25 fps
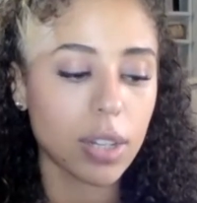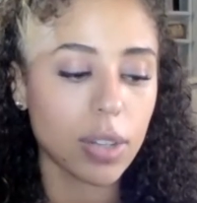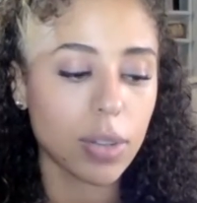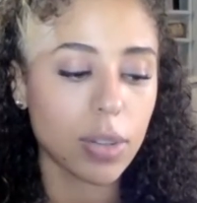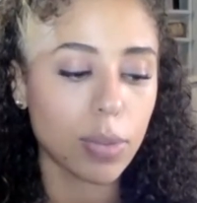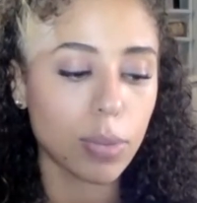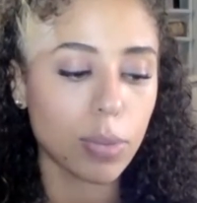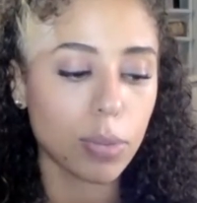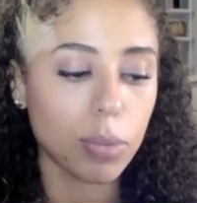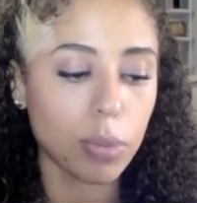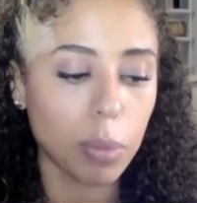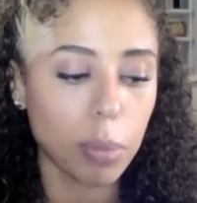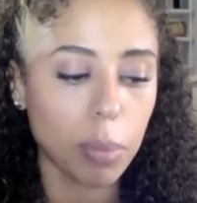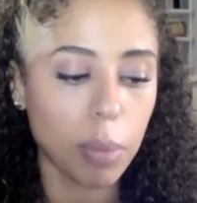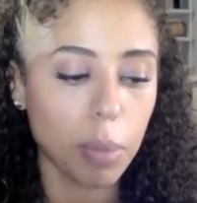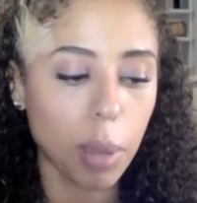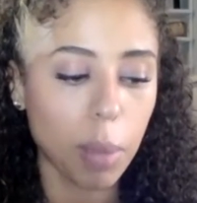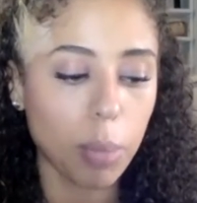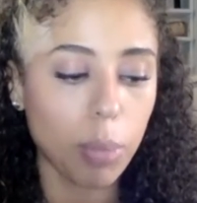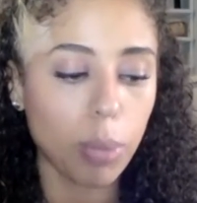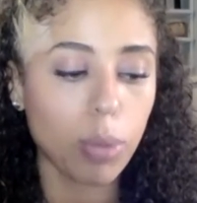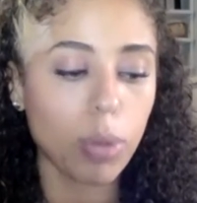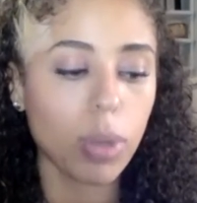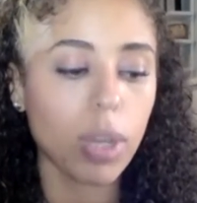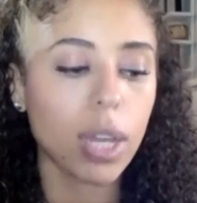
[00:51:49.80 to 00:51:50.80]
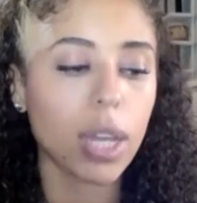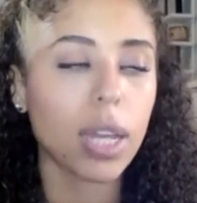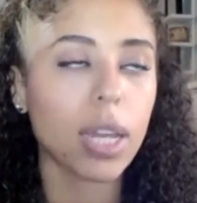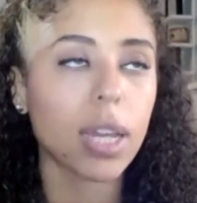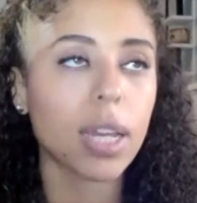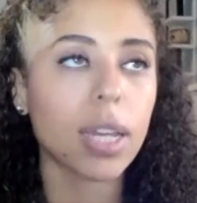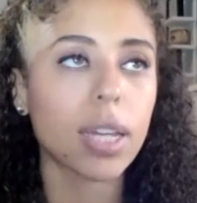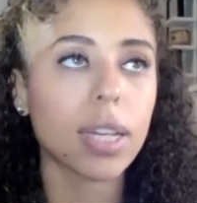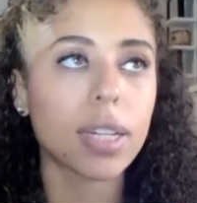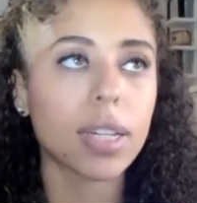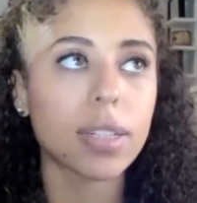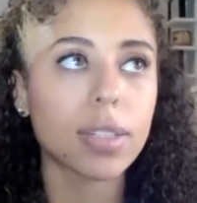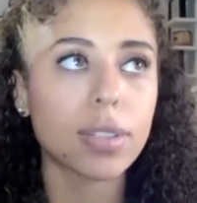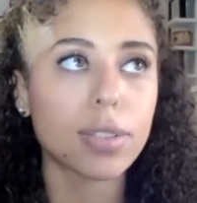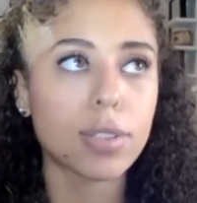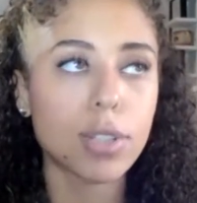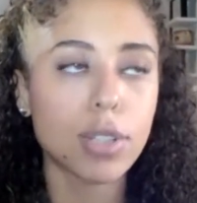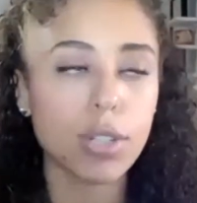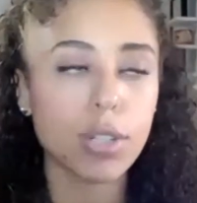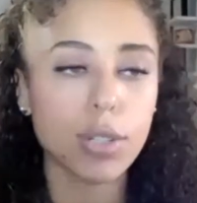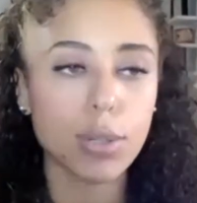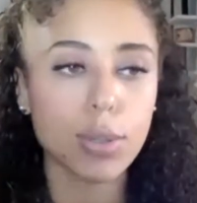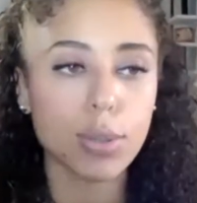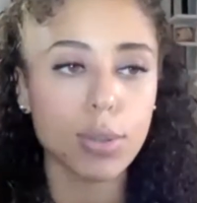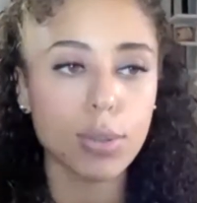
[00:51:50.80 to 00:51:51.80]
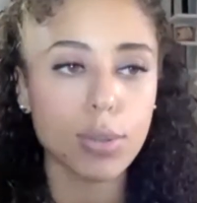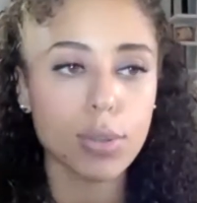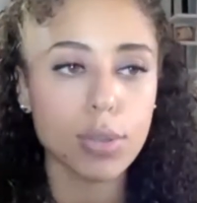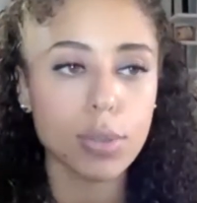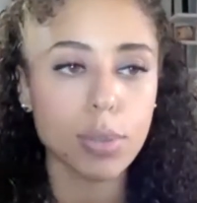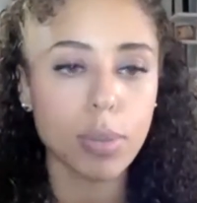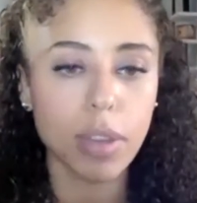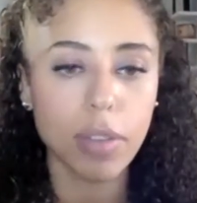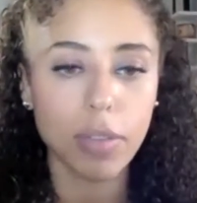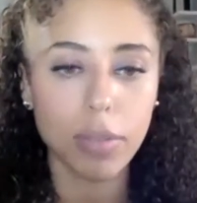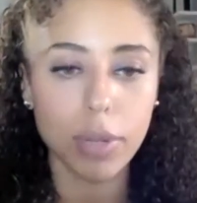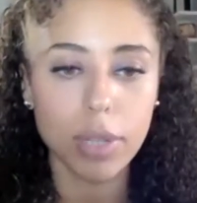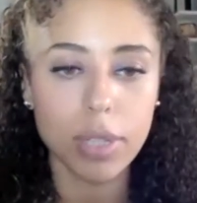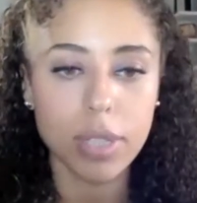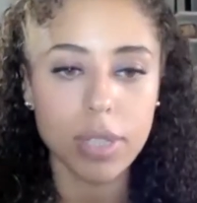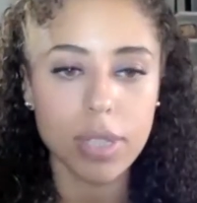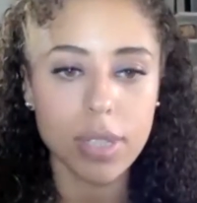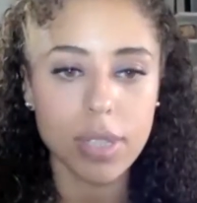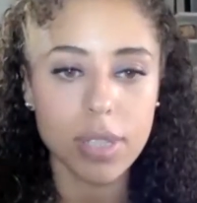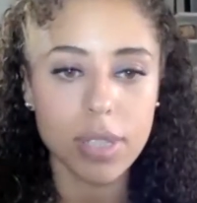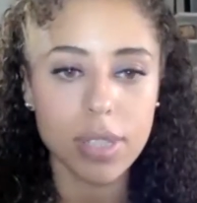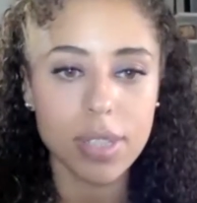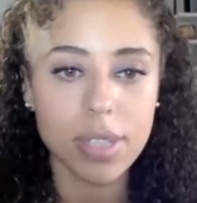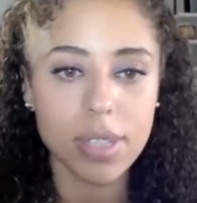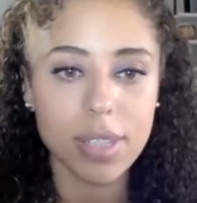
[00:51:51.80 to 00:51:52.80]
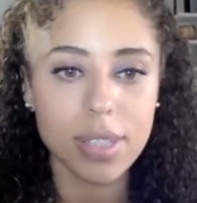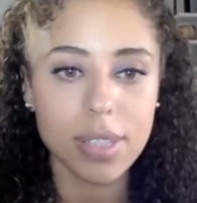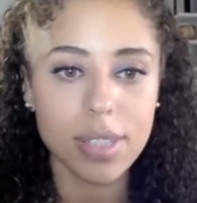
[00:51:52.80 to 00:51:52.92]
remembering to use my voice.